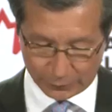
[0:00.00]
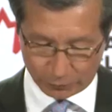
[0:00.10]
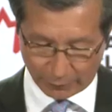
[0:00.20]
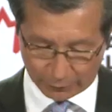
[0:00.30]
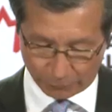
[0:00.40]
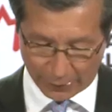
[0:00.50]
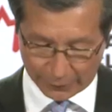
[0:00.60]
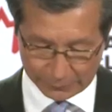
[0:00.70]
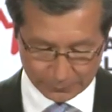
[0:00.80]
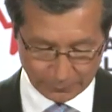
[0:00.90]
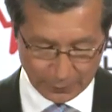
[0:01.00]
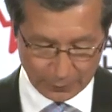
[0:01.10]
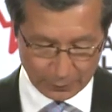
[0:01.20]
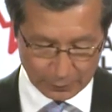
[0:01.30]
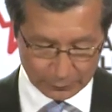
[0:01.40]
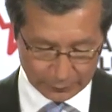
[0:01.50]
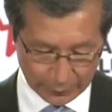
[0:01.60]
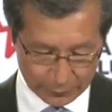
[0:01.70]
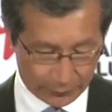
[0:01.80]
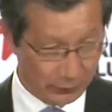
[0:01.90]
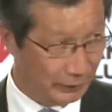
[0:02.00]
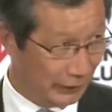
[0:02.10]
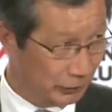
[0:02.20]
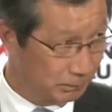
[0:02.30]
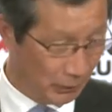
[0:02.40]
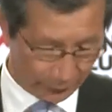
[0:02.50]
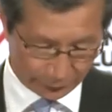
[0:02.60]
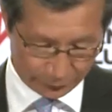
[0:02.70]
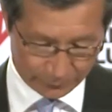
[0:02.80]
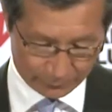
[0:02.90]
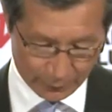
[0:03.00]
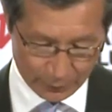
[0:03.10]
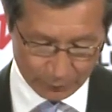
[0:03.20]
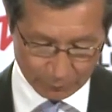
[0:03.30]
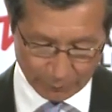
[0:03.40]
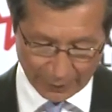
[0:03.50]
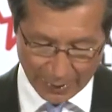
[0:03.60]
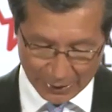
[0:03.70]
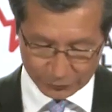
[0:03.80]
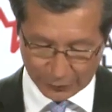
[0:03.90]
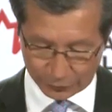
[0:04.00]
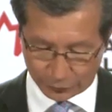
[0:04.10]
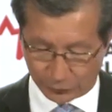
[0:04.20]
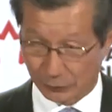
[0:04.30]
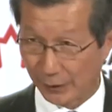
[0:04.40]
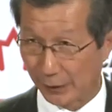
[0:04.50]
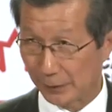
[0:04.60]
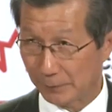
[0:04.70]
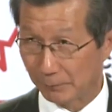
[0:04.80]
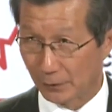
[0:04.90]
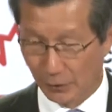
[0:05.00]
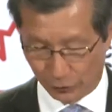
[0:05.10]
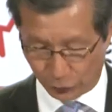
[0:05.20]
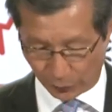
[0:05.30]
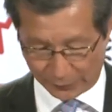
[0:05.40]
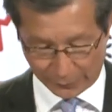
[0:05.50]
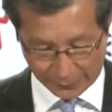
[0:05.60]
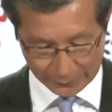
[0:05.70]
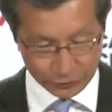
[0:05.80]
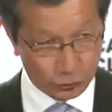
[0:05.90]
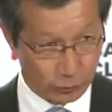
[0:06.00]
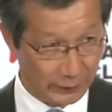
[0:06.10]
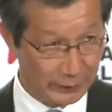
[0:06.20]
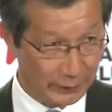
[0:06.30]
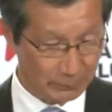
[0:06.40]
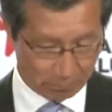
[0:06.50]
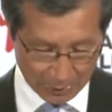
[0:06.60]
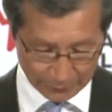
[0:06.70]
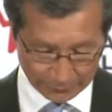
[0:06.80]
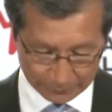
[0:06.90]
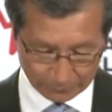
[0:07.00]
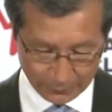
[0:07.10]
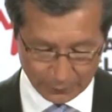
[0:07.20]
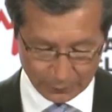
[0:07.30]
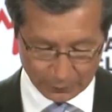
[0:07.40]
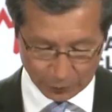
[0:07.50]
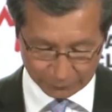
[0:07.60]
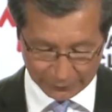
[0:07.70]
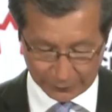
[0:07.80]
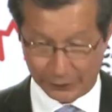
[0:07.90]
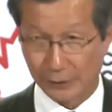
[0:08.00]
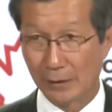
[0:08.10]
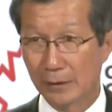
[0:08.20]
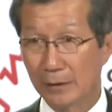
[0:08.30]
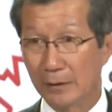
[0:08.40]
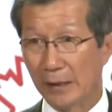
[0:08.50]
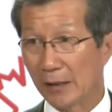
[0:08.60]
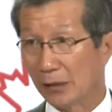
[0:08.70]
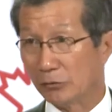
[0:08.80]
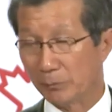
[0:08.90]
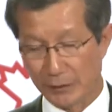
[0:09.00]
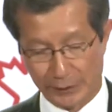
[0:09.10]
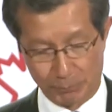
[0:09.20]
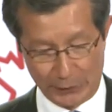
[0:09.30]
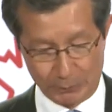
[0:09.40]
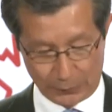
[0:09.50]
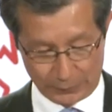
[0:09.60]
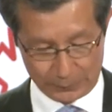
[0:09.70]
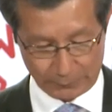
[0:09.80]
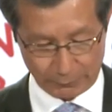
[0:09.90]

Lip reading: is ratified, Ontario exporters will have access to a $28 trillion market of nearly 800 million people.